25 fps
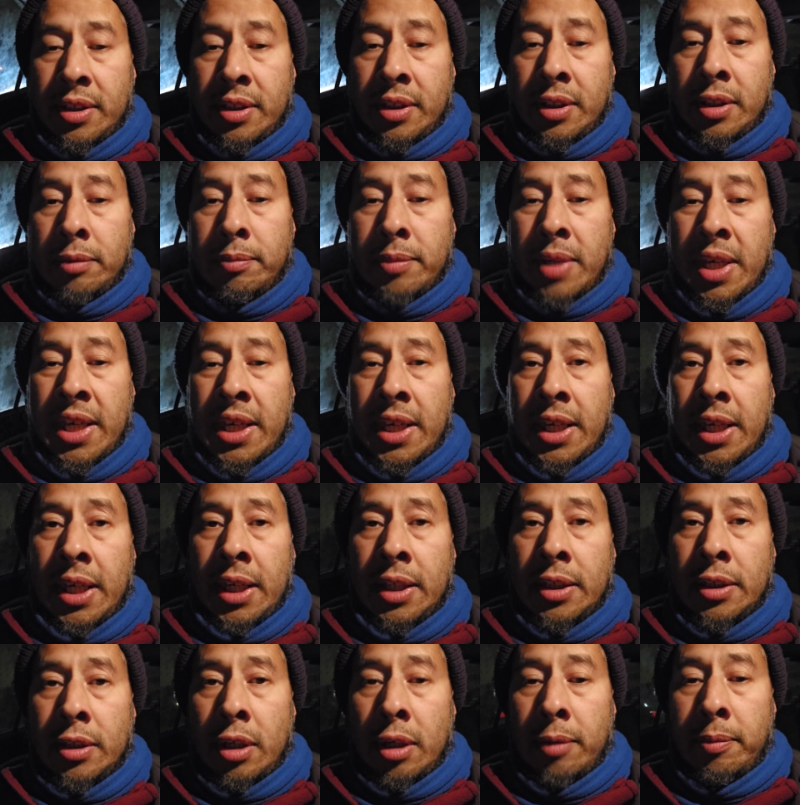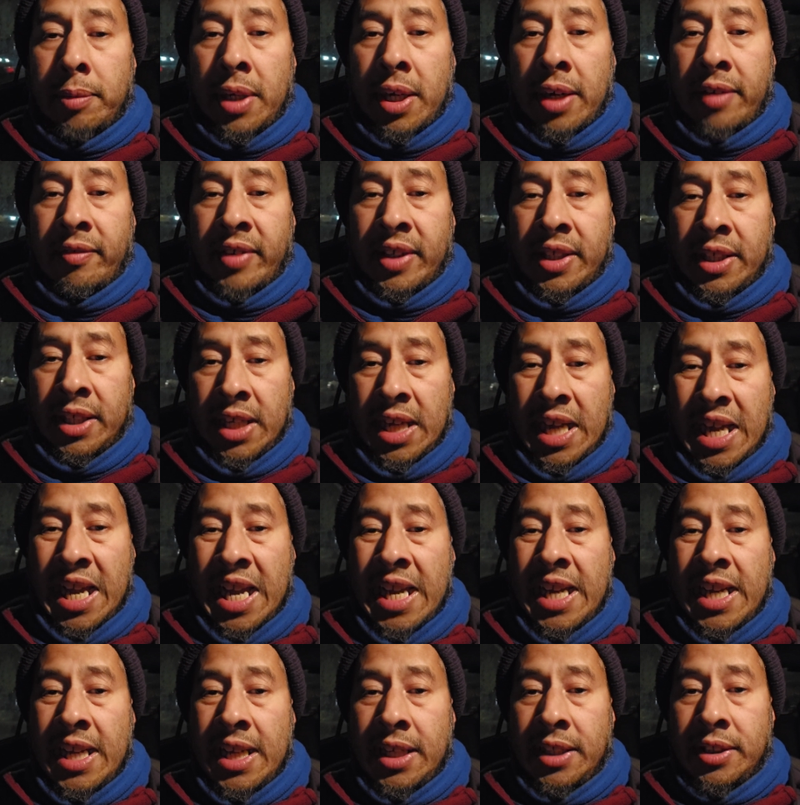you might end up having
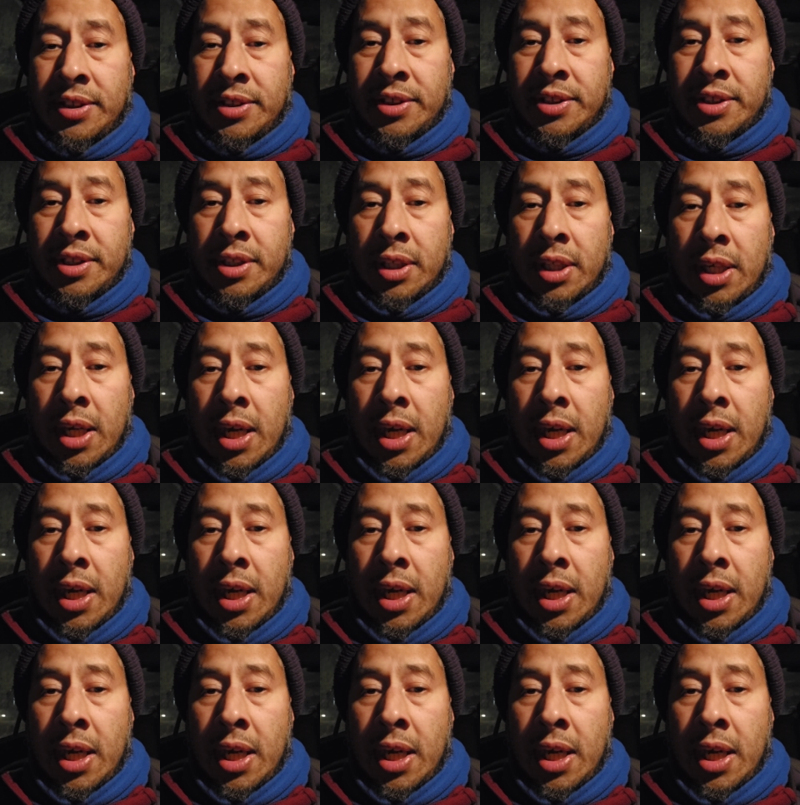AIDS,